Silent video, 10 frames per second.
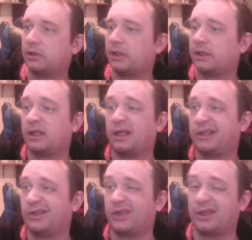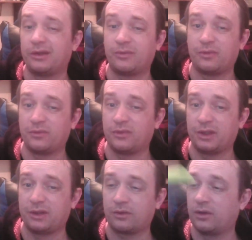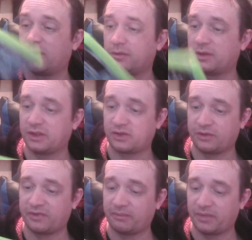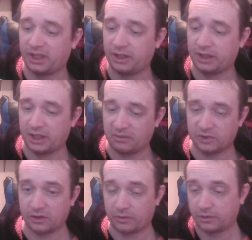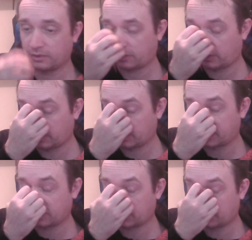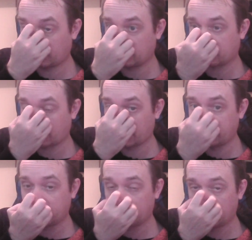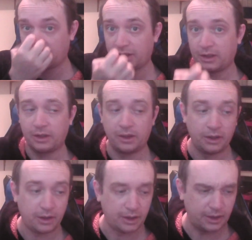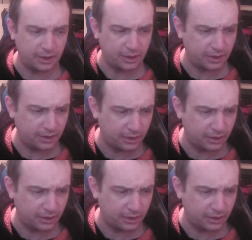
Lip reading: Another long list of NBA games that are on the system. There's like 2K